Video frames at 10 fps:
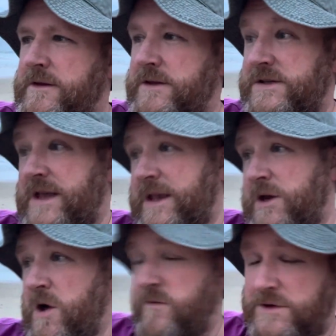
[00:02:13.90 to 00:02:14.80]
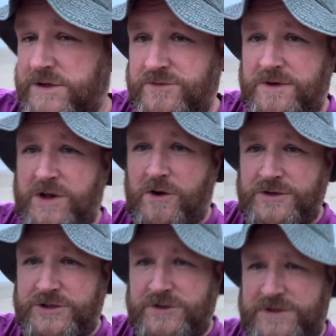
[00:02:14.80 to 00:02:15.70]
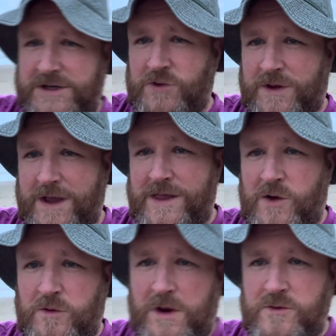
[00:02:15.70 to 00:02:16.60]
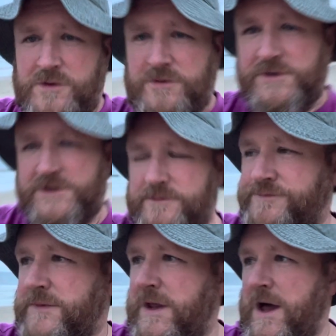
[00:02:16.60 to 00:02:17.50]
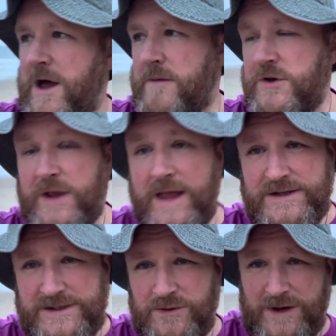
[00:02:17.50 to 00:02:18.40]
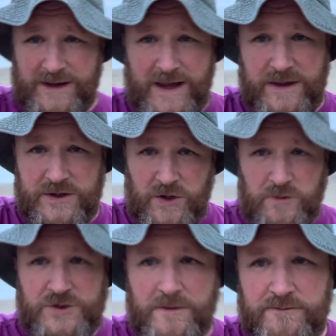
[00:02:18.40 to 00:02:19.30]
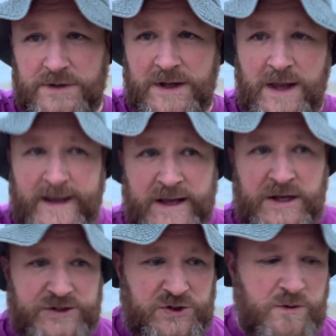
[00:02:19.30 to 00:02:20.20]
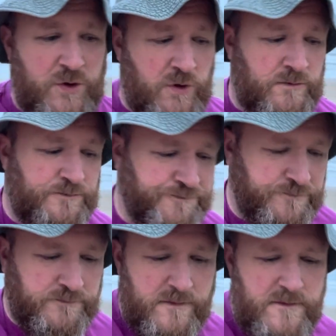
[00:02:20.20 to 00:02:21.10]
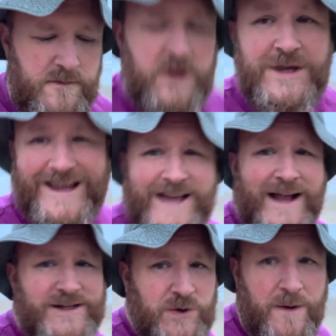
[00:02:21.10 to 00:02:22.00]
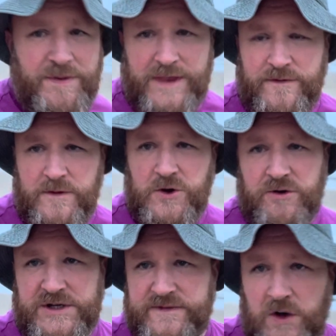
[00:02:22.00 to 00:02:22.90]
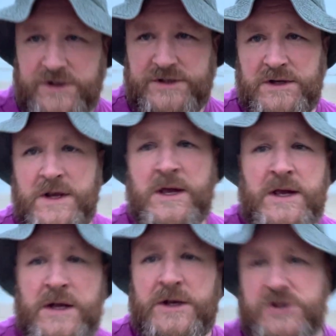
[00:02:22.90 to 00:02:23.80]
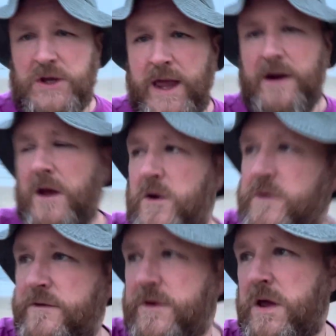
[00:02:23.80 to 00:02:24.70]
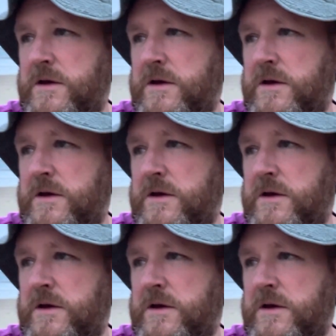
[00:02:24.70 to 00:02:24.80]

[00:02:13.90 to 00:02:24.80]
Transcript: the second half, which is really hot and juicy. You'll get that on locals. Um, you get still get the Donald Trump Zoom call. You get tactical empathy from Chris Voss. So you're getting a load of